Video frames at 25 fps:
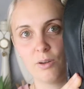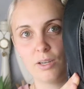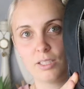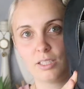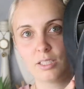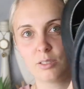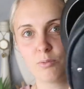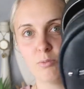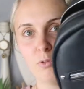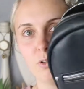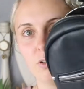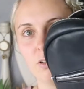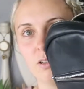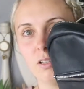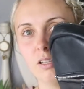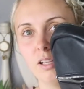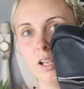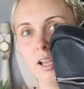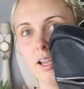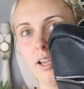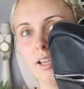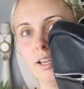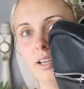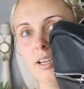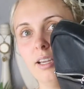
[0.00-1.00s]
quite small.
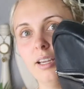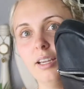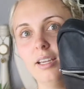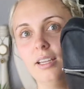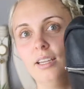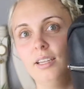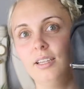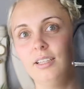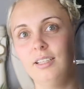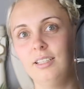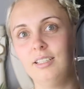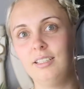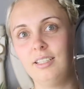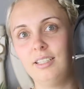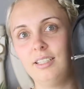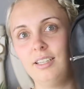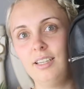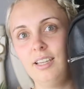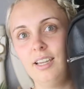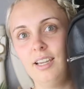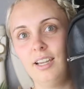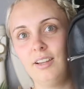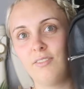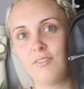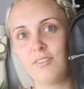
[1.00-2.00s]
And I
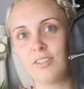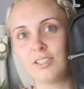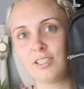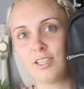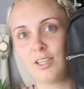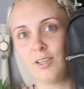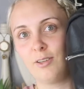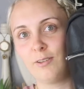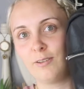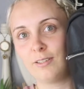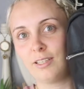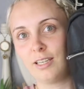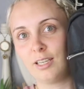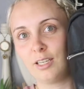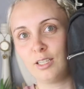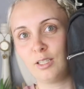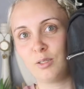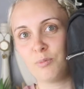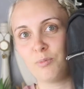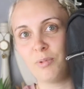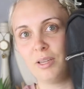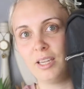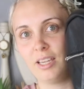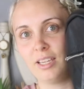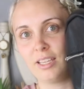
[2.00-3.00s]
have this cute
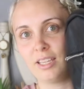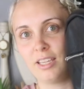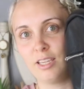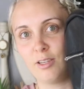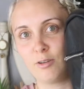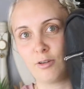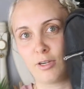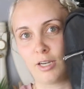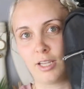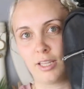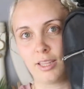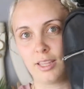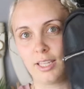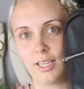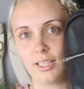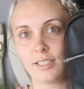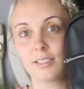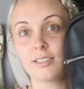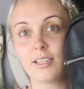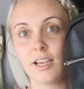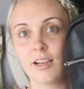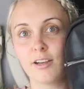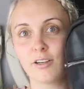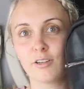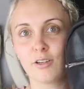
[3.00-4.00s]
little bear keyring that
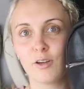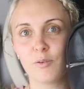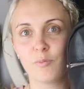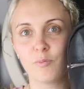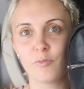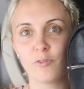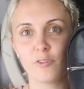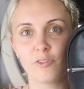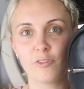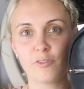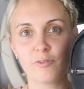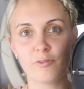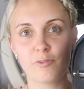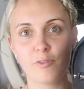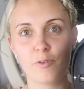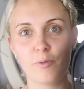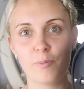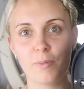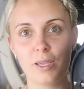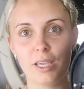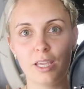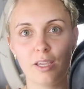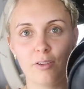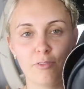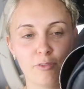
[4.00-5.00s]
Taryn got for
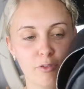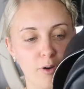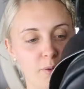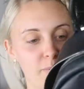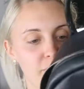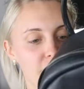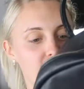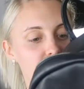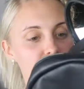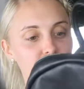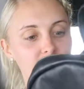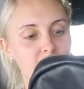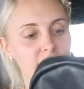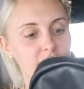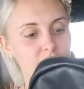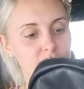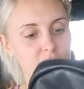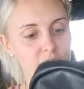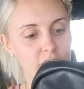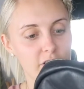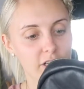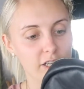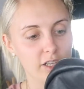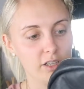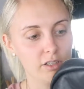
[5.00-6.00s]
me from Korea.
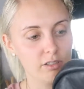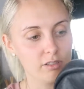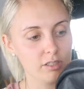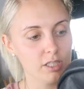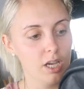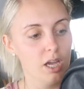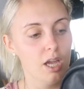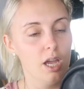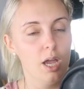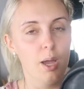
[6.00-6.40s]
It's very cute.